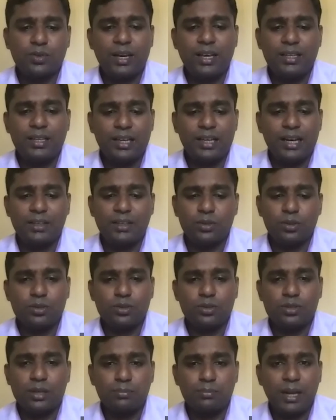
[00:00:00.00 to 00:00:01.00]
why I took
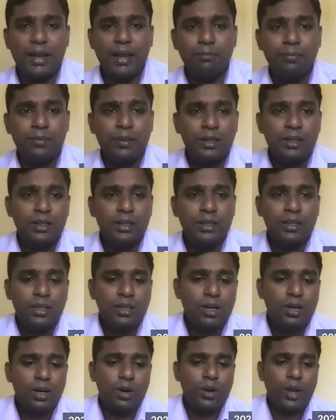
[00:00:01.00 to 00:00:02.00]
some time.
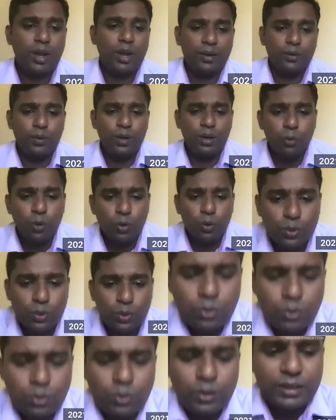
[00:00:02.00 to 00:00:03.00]
Okay, we'll move
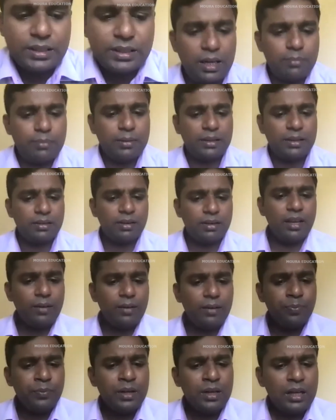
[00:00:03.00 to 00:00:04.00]
to question number
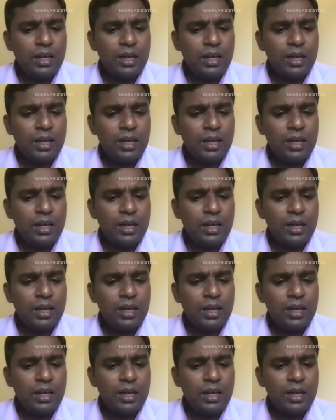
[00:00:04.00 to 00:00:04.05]
three.